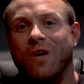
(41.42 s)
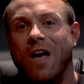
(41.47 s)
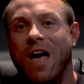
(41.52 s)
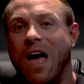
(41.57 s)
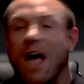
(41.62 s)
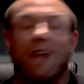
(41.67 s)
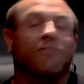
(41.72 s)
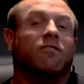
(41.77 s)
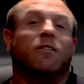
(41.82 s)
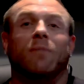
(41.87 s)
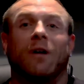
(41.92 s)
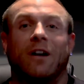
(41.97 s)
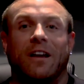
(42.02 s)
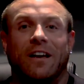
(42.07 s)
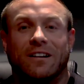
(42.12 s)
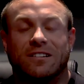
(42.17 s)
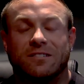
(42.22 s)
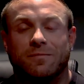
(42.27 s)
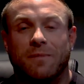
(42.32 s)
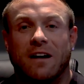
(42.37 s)
everybody
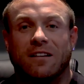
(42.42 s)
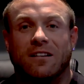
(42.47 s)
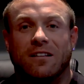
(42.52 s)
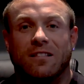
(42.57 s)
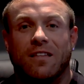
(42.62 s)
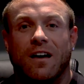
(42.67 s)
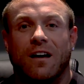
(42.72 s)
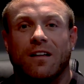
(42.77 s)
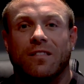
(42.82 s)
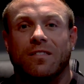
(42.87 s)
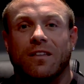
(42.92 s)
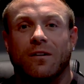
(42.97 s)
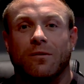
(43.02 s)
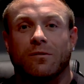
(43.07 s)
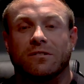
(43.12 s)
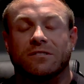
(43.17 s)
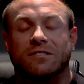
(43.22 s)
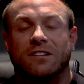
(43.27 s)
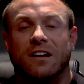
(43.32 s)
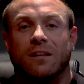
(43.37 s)
expected that there
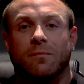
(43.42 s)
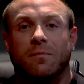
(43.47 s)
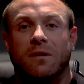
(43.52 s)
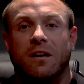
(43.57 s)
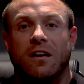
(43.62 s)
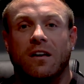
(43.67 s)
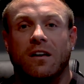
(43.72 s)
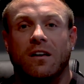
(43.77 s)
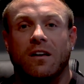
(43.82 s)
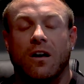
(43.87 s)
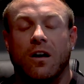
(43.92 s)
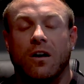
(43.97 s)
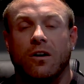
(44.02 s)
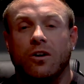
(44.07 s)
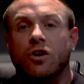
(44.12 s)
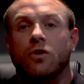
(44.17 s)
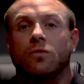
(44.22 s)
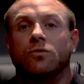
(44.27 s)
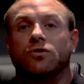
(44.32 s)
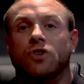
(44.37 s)
was going to be a
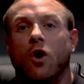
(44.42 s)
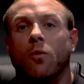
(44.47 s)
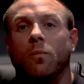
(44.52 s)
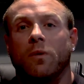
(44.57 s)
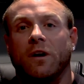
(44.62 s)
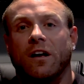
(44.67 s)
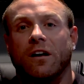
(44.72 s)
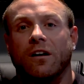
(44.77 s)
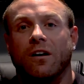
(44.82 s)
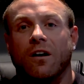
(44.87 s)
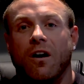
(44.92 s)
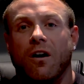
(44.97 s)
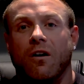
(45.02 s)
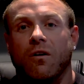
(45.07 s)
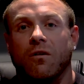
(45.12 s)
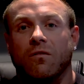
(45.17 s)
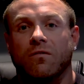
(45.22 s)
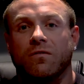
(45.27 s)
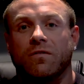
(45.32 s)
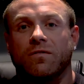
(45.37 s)
huge opening
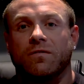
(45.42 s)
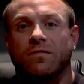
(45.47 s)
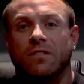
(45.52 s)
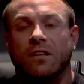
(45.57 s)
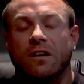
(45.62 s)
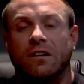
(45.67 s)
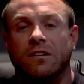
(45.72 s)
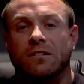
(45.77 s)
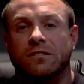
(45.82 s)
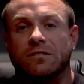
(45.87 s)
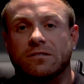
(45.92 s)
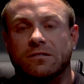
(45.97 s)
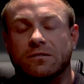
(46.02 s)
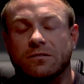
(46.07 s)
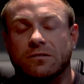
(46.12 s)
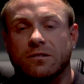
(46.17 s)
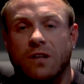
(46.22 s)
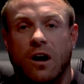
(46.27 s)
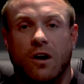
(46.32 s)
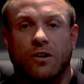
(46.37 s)
of these
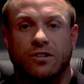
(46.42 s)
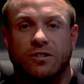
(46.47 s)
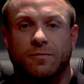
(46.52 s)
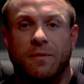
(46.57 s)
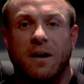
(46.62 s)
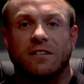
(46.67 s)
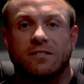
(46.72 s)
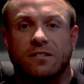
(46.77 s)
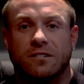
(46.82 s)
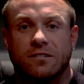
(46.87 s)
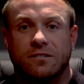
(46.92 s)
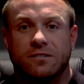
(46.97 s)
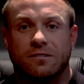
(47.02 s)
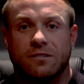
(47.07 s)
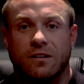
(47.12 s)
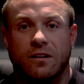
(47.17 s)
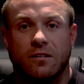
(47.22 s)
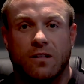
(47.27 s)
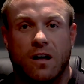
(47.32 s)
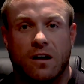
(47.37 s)
large spaces
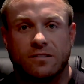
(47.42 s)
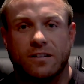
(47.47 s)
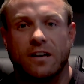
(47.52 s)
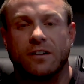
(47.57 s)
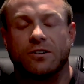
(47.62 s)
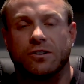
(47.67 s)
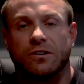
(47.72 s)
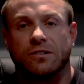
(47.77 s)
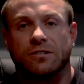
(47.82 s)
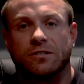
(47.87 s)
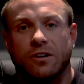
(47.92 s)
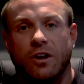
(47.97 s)
in Los Angeles,